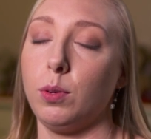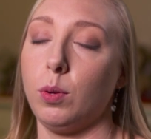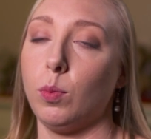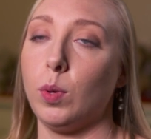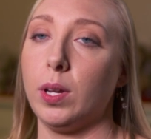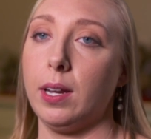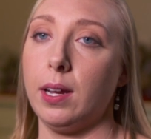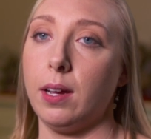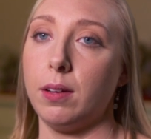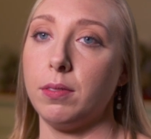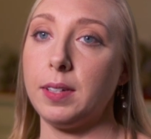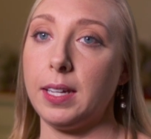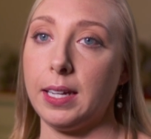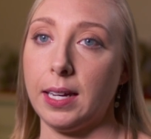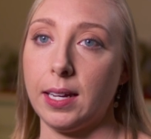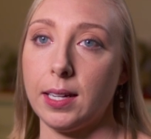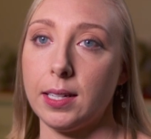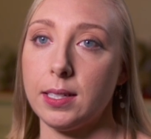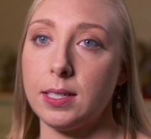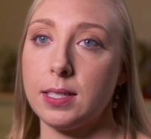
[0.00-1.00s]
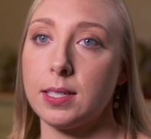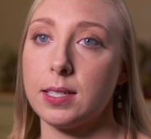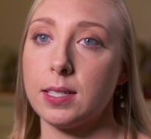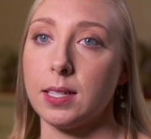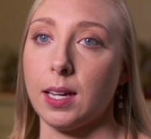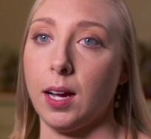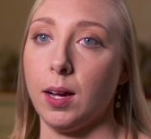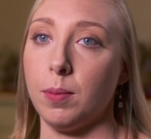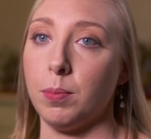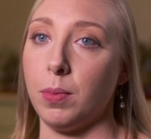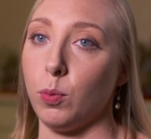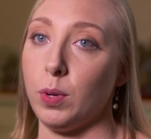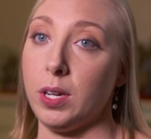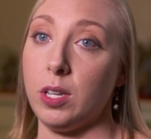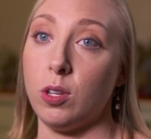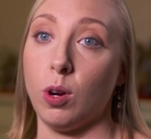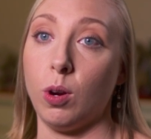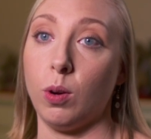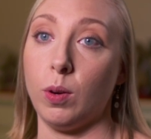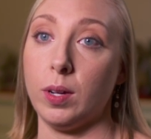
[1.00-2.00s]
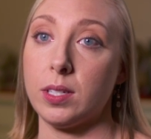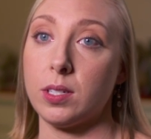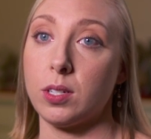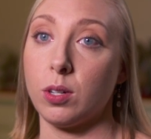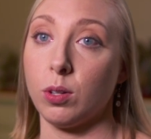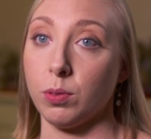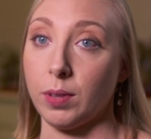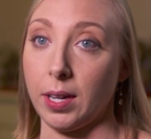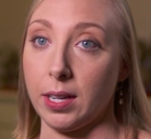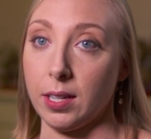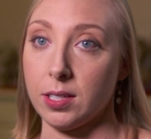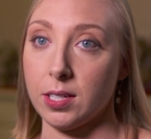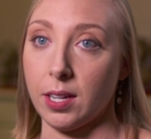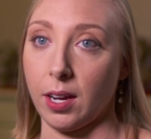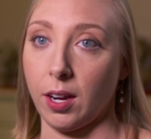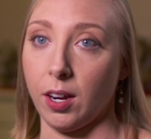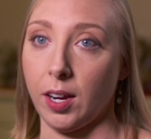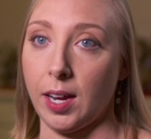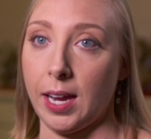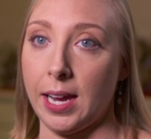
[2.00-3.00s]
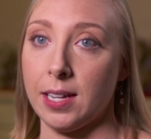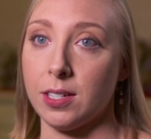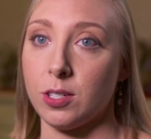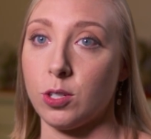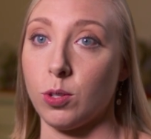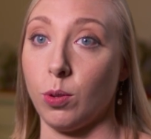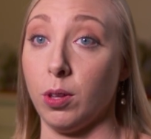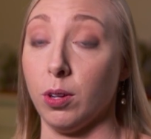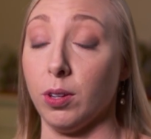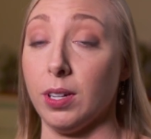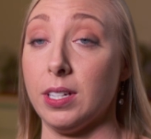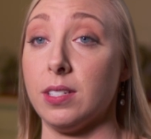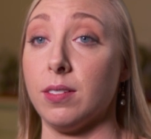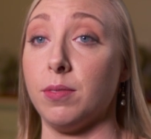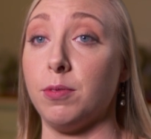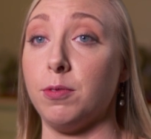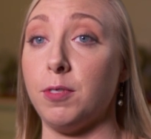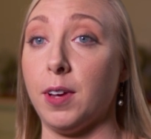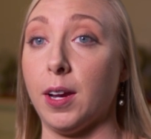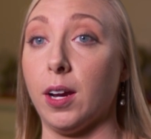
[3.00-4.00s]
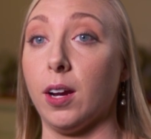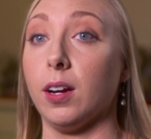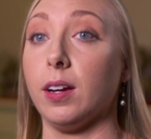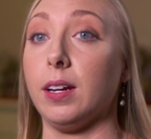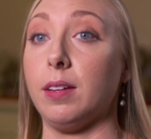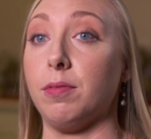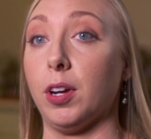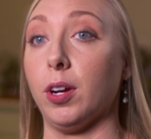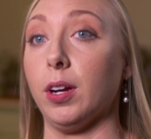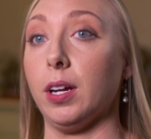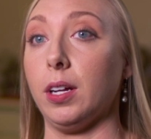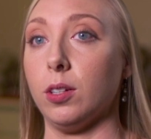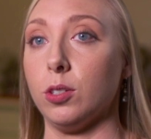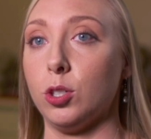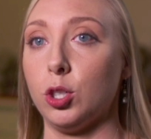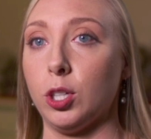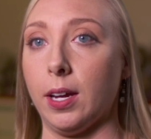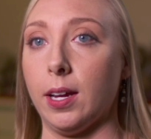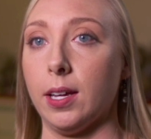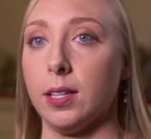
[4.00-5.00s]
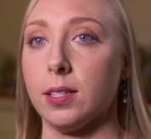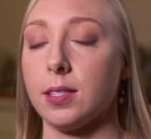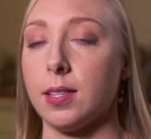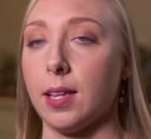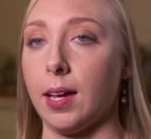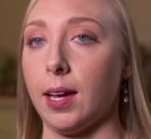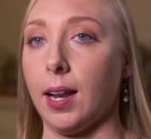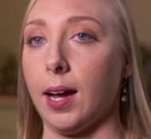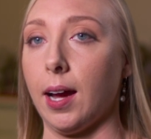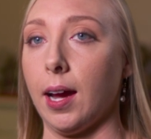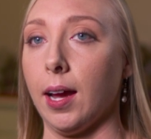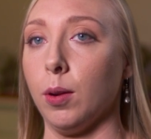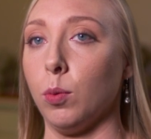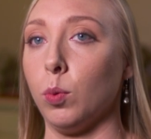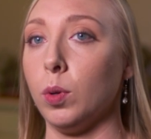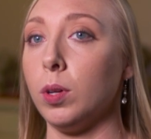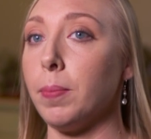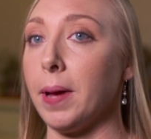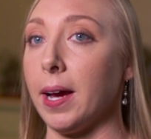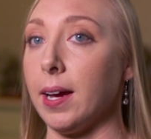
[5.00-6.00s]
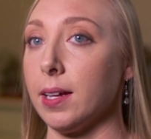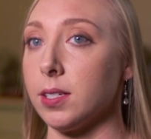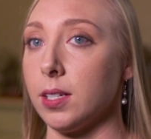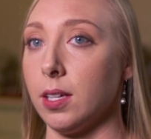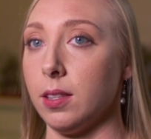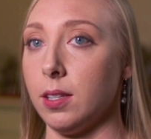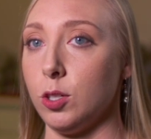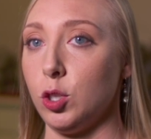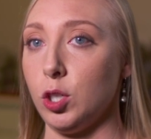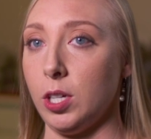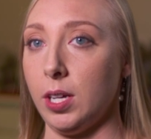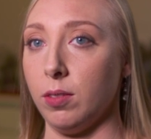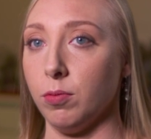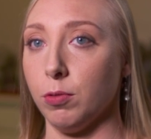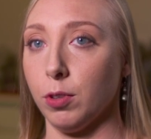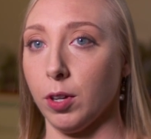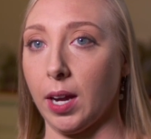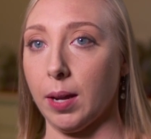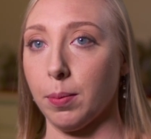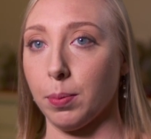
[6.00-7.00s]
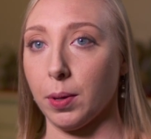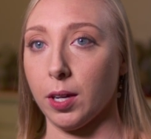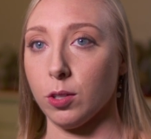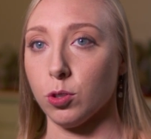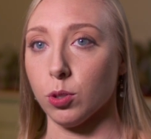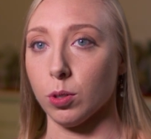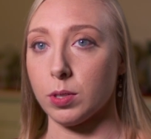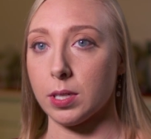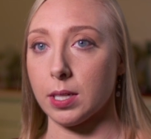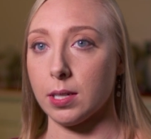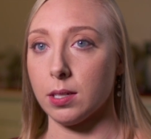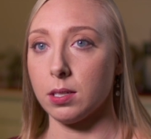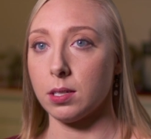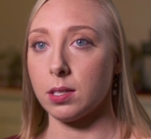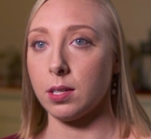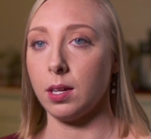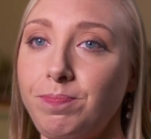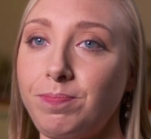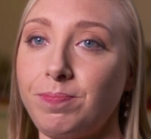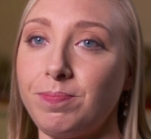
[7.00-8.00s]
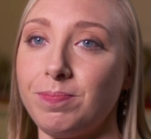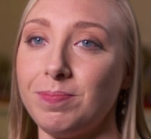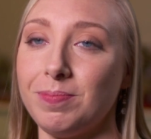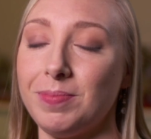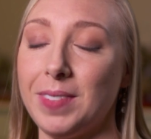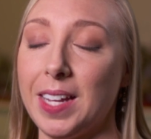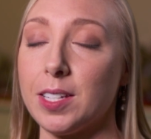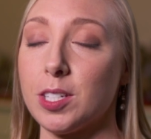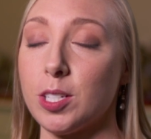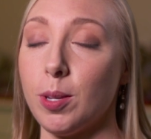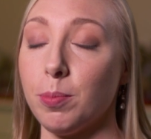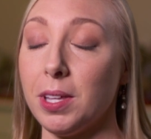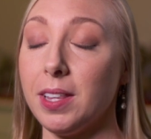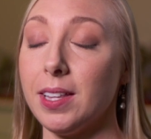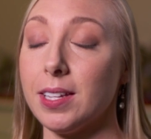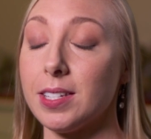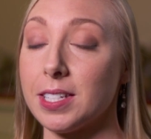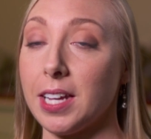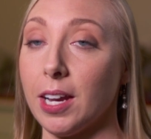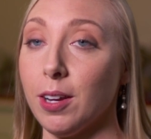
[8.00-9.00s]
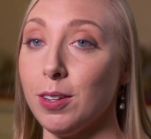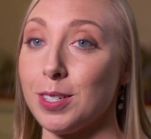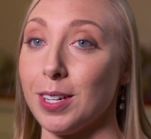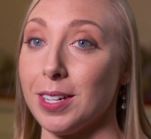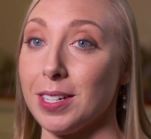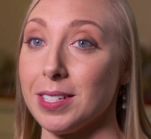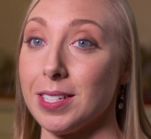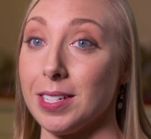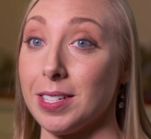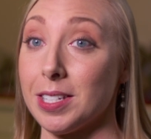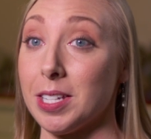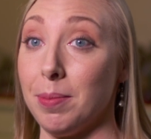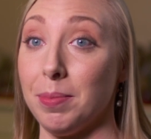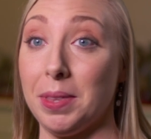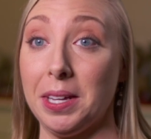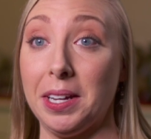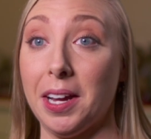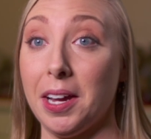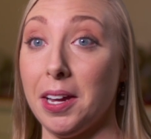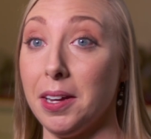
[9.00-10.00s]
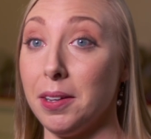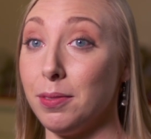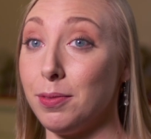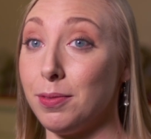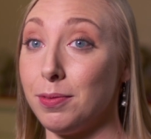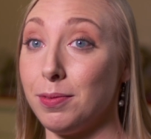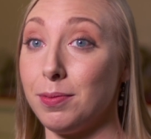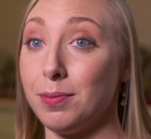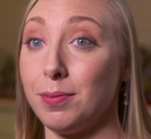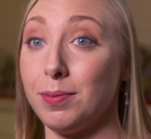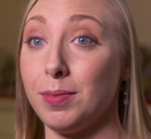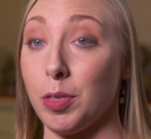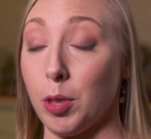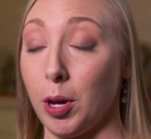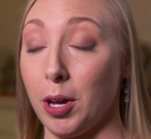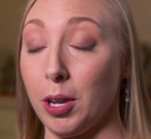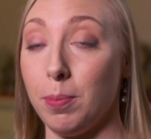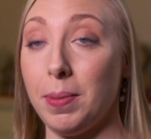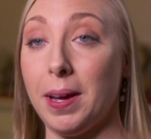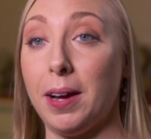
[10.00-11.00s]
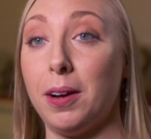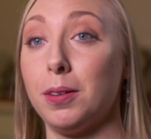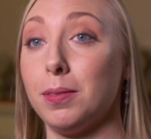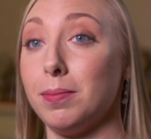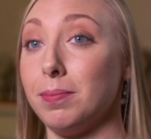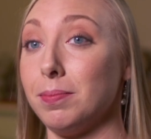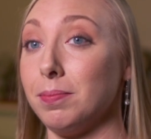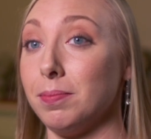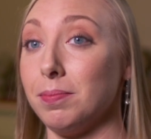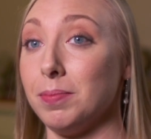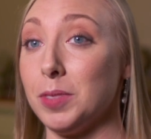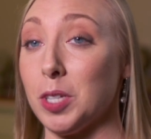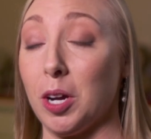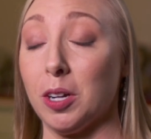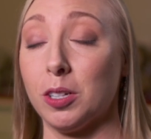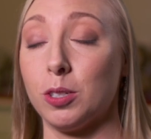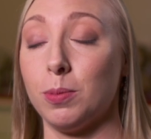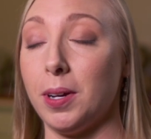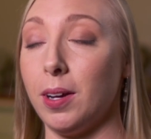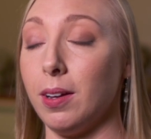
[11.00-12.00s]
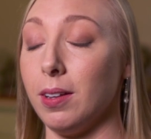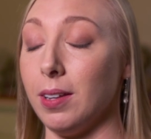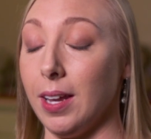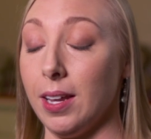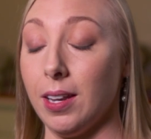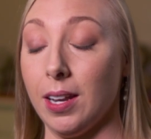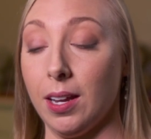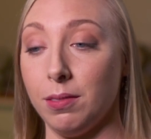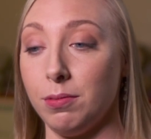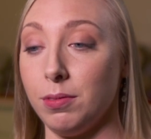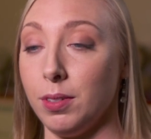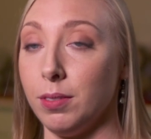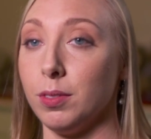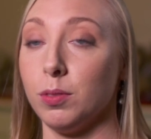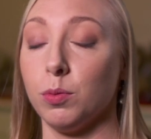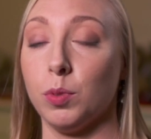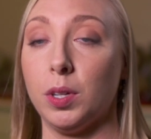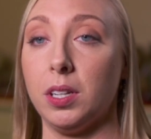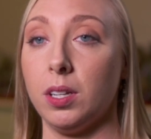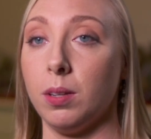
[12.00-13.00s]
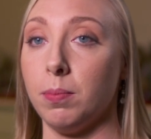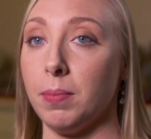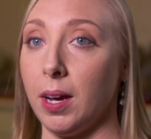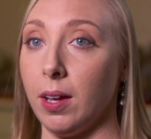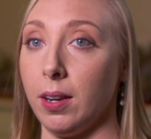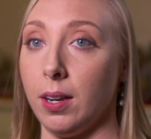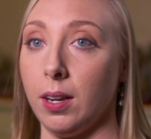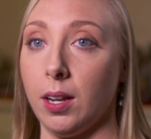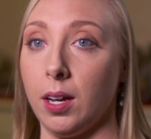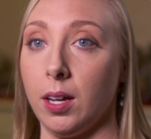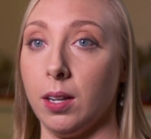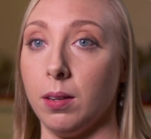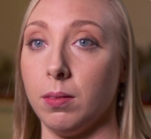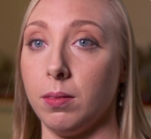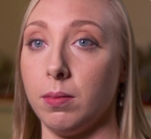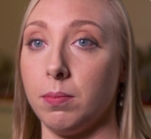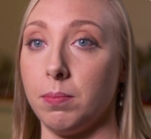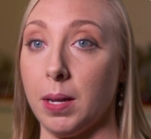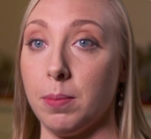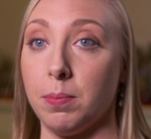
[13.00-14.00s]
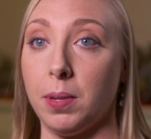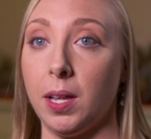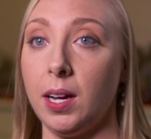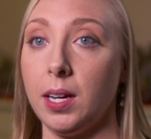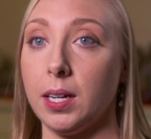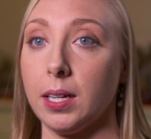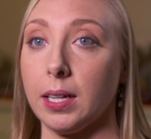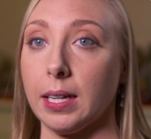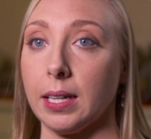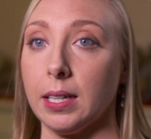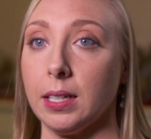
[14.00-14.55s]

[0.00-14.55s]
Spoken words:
I, we want to have kids, but we know it's hereditary, so there is a very, very good chance that I will pass on the gene for hyperhidrosis. That's something that scares us. It's something I've thought about, talked about, and I've even written about it on my blog.